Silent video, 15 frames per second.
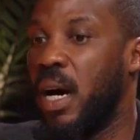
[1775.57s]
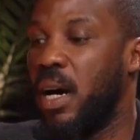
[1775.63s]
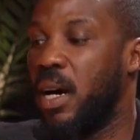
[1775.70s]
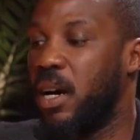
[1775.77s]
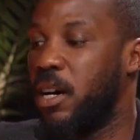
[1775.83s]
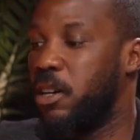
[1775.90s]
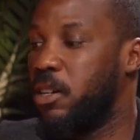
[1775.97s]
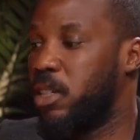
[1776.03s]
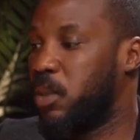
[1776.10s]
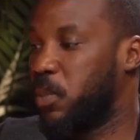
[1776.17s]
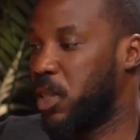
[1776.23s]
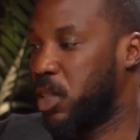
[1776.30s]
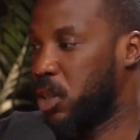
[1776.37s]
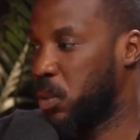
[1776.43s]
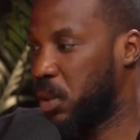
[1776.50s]

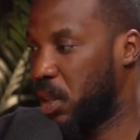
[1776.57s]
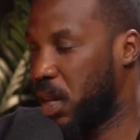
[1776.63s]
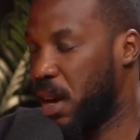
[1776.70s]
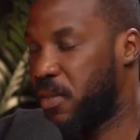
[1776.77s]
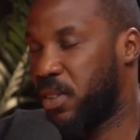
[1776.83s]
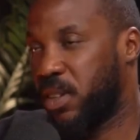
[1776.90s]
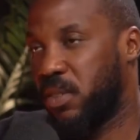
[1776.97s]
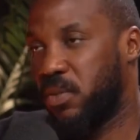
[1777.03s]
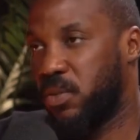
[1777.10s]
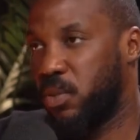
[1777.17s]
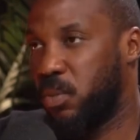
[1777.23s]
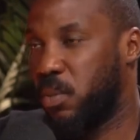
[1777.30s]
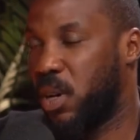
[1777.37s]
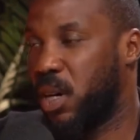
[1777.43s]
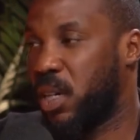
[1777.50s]
especially with the African
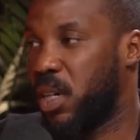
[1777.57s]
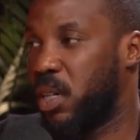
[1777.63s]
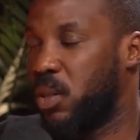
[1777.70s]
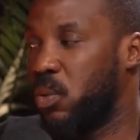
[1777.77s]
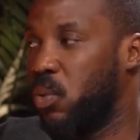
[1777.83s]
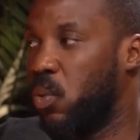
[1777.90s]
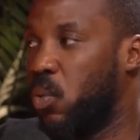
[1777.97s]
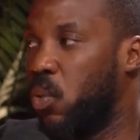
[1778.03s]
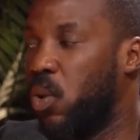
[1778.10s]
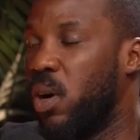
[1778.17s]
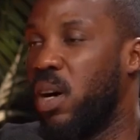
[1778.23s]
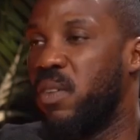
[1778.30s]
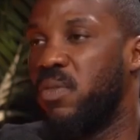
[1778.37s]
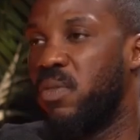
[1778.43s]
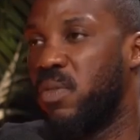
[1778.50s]
food market,
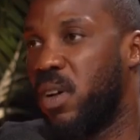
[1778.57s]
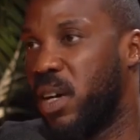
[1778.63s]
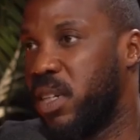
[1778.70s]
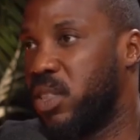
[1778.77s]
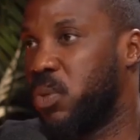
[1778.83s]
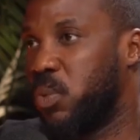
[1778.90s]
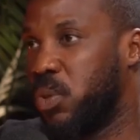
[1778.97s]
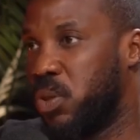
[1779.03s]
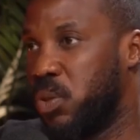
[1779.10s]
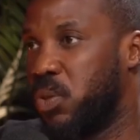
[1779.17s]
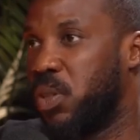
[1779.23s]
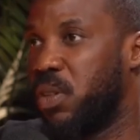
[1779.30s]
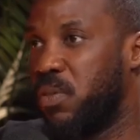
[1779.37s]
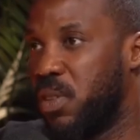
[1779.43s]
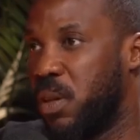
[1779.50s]
what advice would
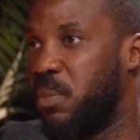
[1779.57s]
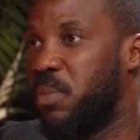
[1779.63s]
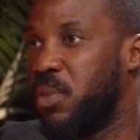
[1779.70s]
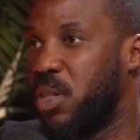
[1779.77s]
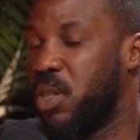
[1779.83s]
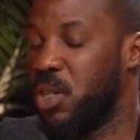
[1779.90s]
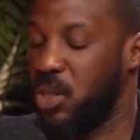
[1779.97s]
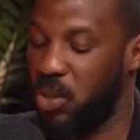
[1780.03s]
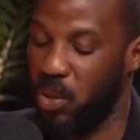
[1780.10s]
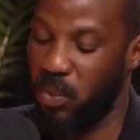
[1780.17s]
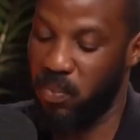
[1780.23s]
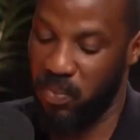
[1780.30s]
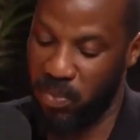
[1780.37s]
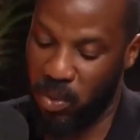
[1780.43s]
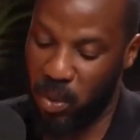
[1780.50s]
you give them?
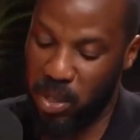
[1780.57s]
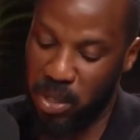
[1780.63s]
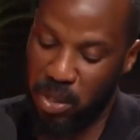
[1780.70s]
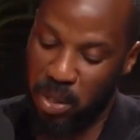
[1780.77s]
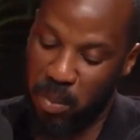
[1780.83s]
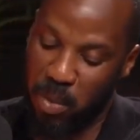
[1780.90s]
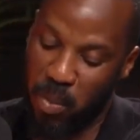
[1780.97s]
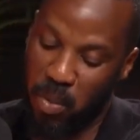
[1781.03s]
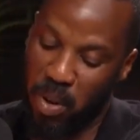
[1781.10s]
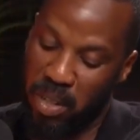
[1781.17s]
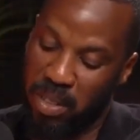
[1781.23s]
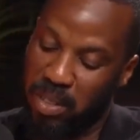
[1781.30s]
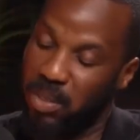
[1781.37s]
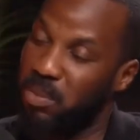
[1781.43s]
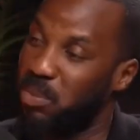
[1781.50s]
So question number
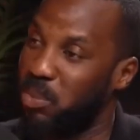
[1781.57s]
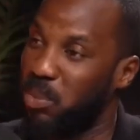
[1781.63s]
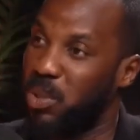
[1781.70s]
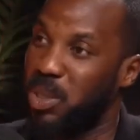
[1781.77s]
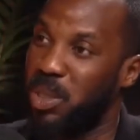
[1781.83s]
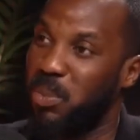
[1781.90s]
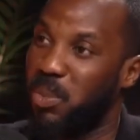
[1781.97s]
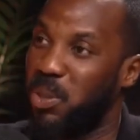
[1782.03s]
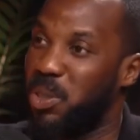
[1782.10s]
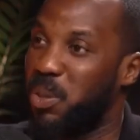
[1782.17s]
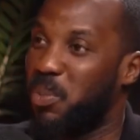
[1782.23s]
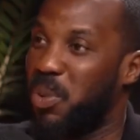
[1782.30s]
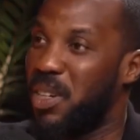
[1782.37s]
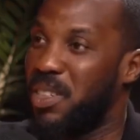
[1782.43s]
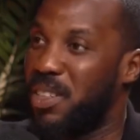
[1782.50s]
one is, what's the most
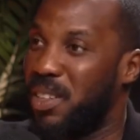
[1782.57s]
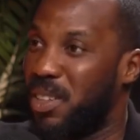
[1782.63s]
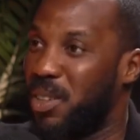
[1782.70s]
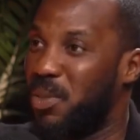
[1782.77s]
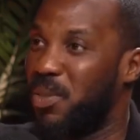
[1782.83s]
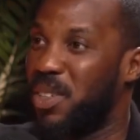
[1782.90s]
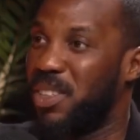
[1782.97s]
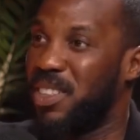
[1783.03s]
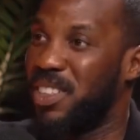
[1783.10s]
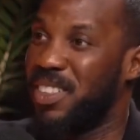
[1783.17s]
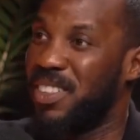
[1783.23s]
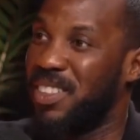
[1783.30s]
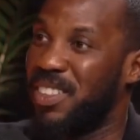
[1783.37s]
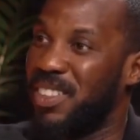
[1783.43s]
surprising thing you've learned?